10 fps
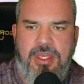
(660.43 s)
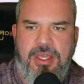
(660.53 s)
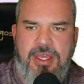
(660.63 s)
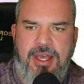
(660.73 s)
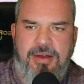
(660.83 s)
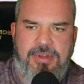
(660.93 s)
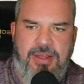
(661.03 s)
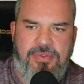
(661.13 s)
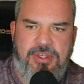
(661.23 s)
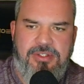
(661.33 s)
I've
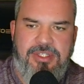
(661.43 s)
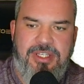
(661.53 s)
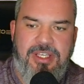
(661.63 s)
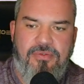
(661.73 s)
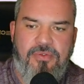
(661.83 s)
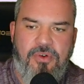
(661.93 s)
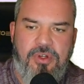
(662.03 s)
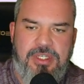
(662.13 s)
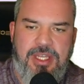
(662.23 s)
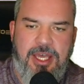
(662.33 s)
got the
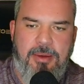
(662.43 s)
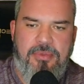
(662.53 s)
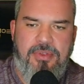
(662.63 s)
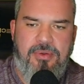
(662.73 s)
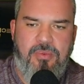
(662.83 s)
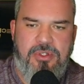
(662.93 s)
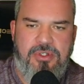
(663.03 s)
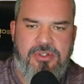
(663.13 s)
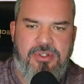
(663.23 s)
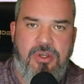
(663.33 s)
10-foot depth, which
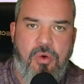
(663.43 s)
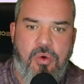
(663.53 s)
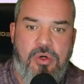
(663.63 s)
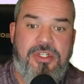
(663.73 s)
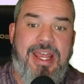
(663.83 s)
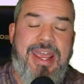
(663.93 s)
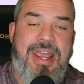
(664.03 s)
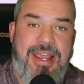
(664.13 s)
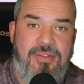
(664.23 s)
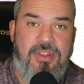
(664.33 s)
is the orange
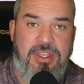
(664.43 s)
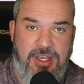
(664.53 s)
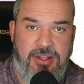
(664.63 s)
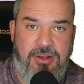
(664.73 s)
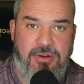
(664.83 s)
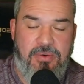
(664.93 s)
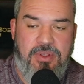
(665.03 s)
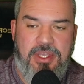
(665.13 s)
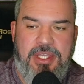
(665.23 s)
and the yellow.